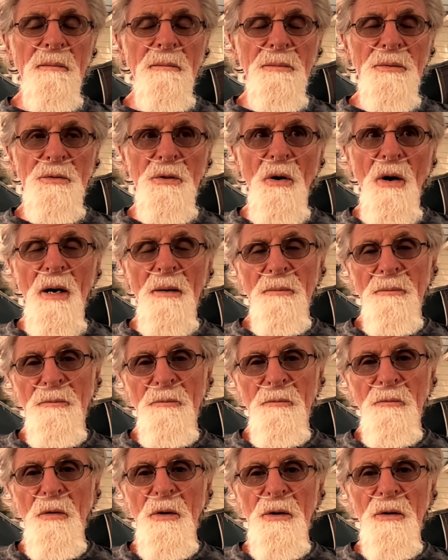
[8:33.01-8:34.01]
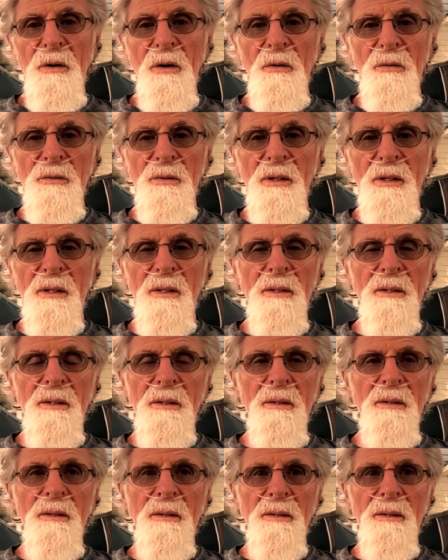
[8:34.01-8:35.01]
So I footnote that
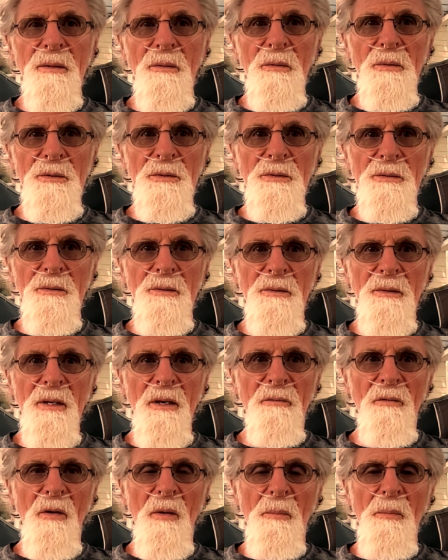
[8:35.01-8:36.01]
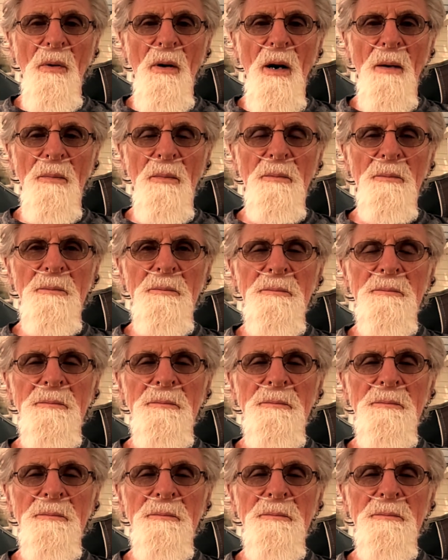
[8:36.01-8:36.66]
there was never a problem.